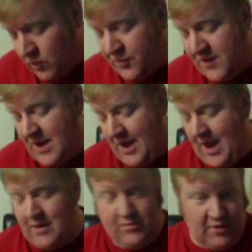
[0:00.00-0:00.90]
cool thing,
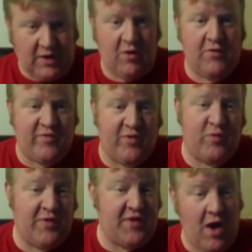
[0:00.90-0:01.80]
and it goes with
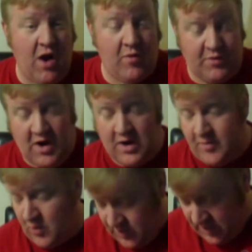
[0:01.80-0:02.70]
what they are, we talked
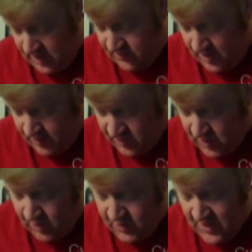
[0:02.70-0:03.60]
about one of the other
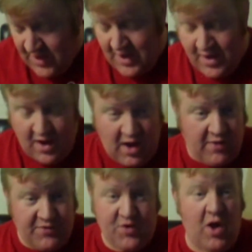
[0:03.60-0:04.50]
episodes,
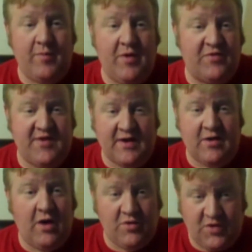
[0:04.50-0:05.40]
they're all about the
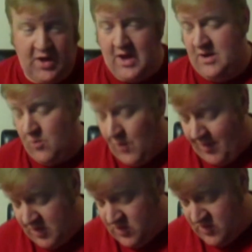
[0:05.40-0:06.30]
technology, and their
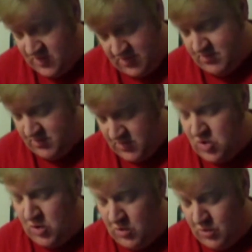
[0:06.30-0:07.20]
weapons
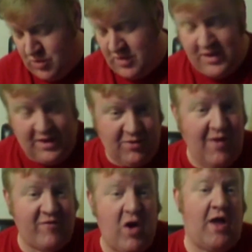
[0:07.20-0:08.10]

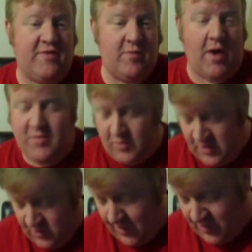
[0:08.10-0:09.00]
you have an awesome option with
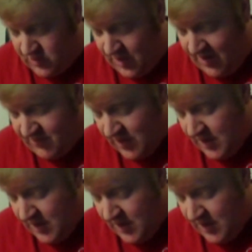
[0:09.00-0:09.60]
these weapons. So you have